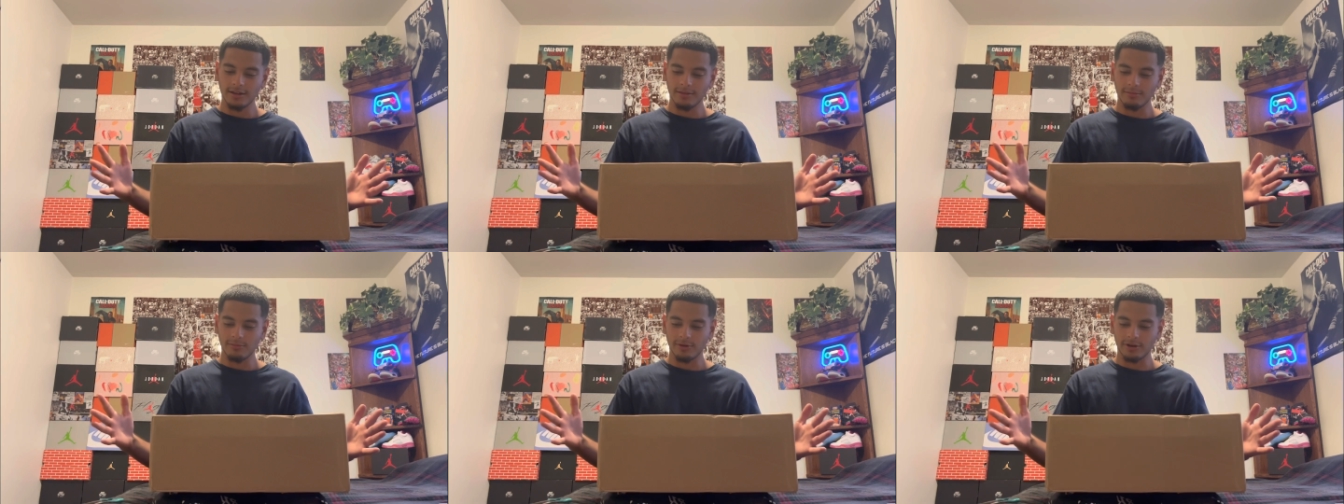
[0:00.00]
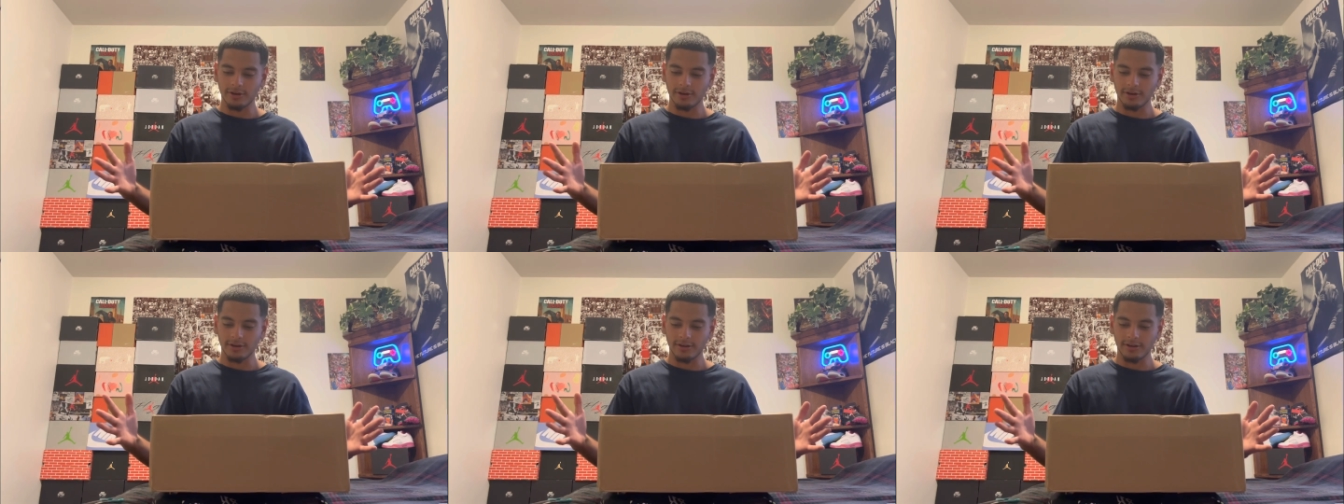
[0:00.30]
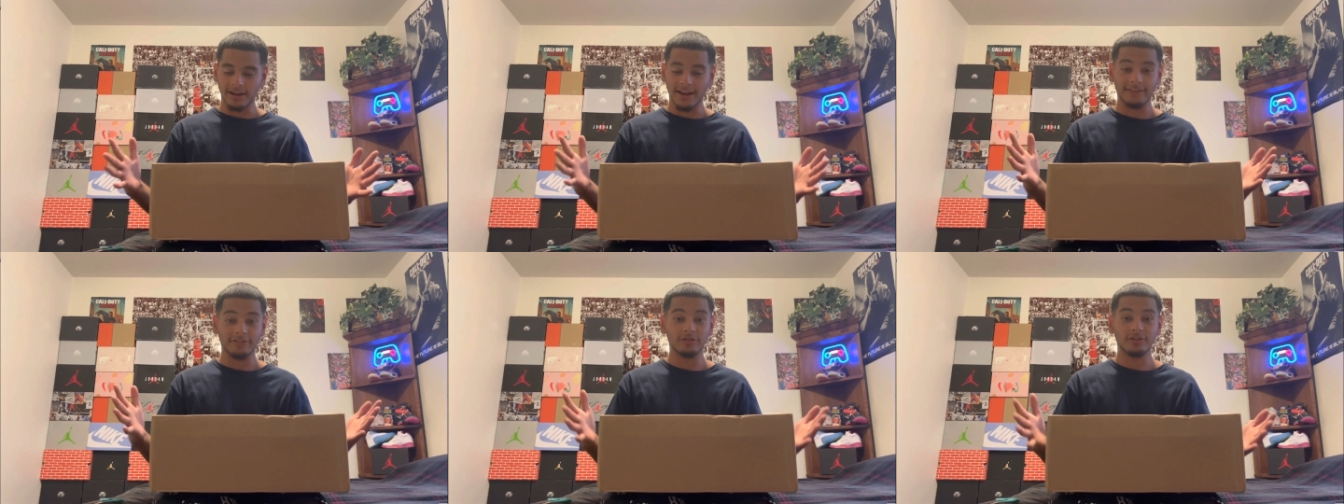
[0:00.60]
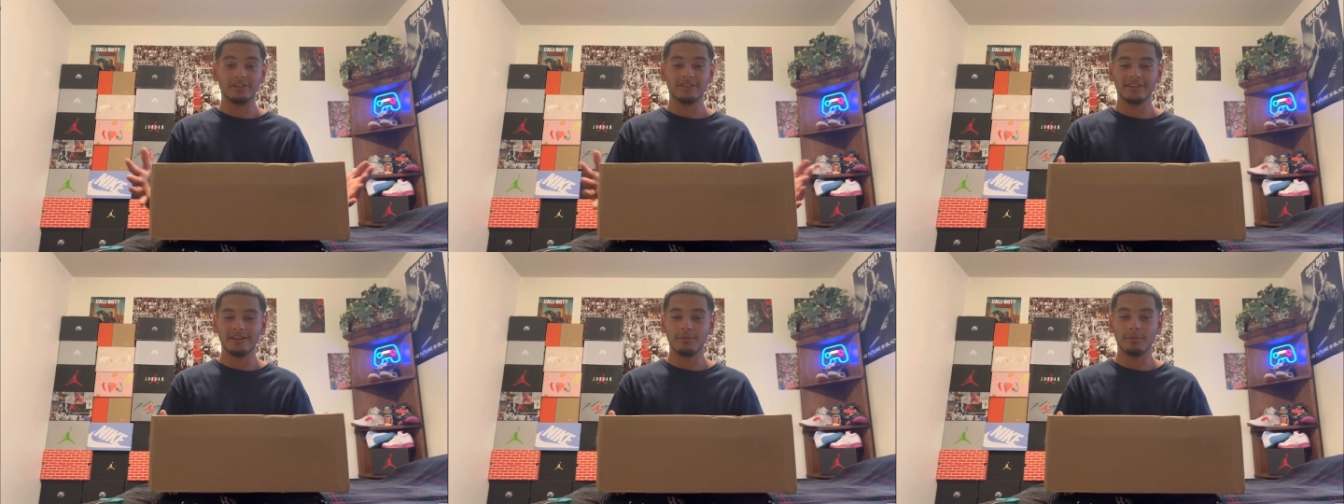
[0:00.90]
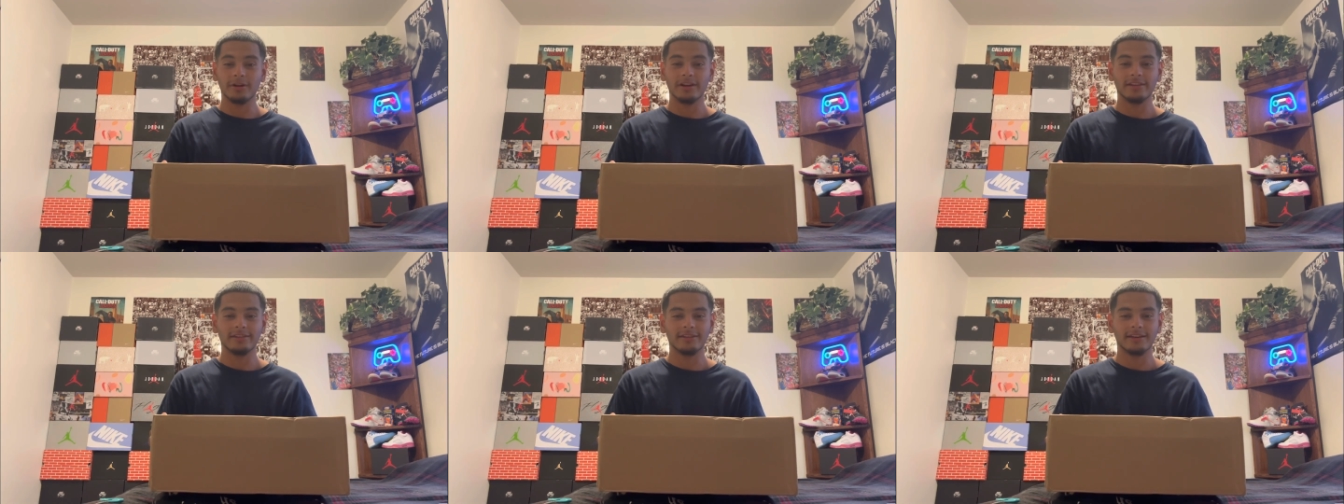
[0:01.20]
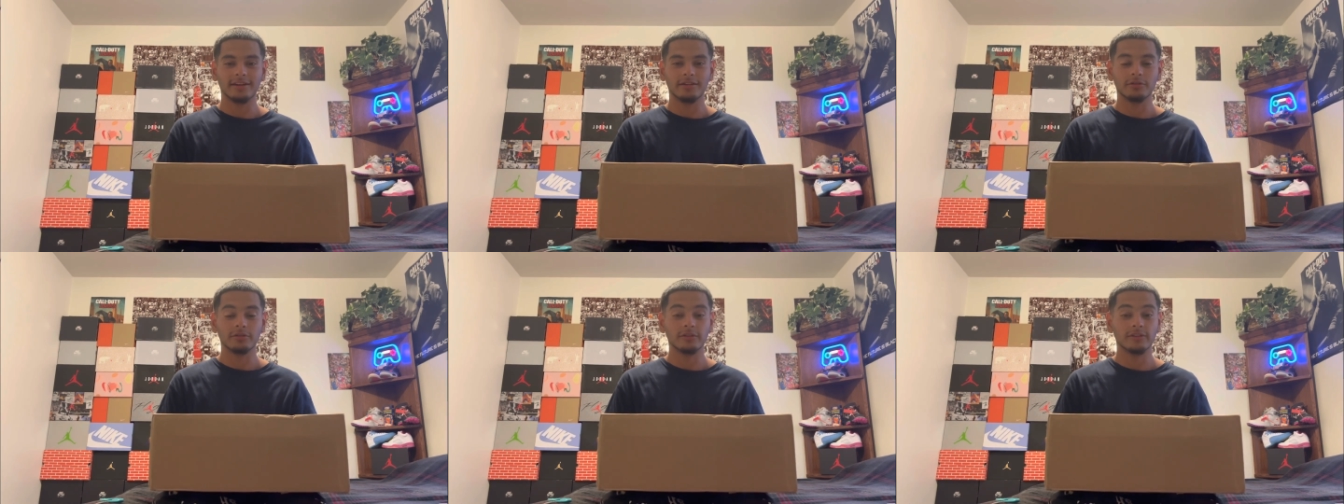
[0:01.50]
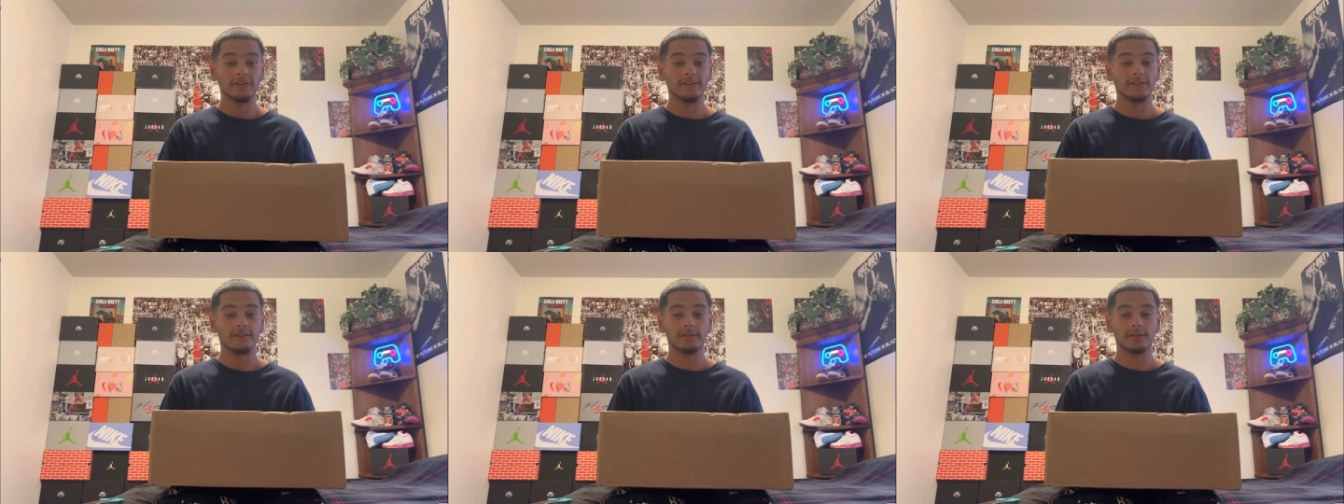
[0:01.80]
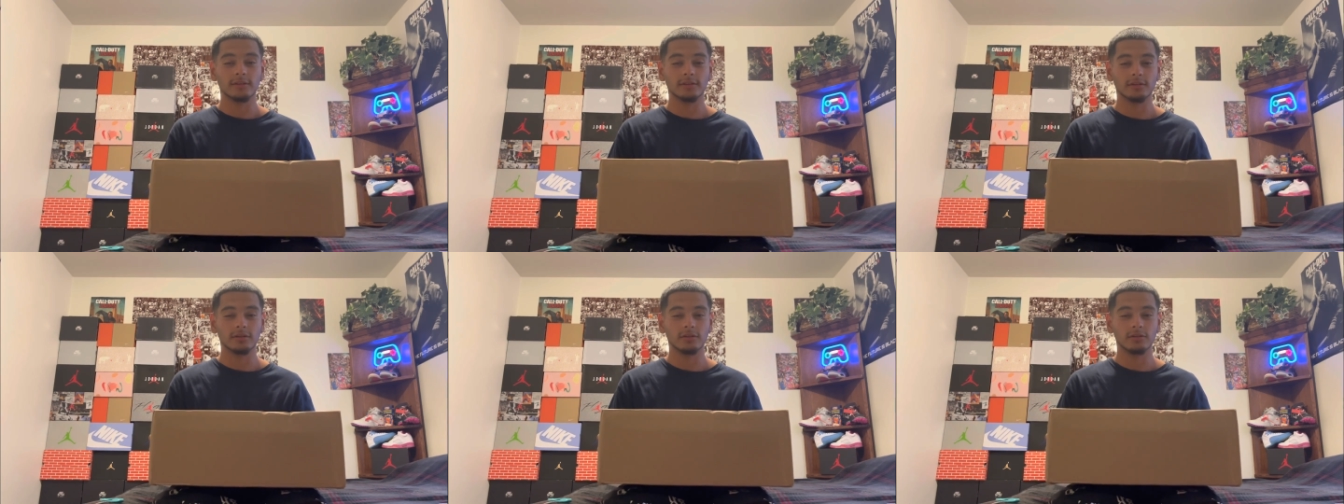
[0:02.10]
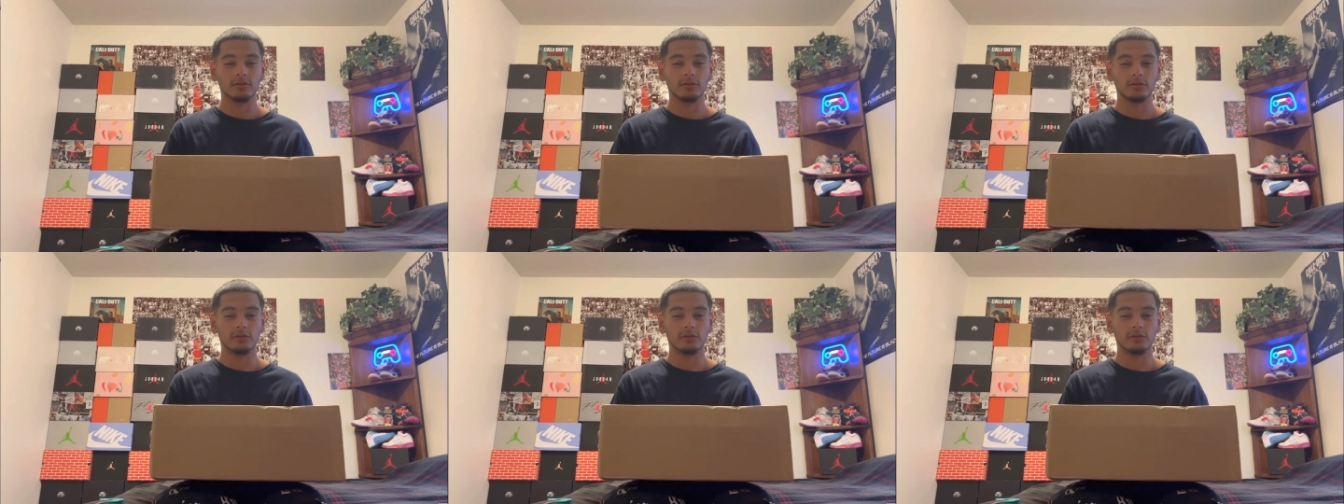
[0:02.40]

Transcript: But as you can tell by the title, this is the,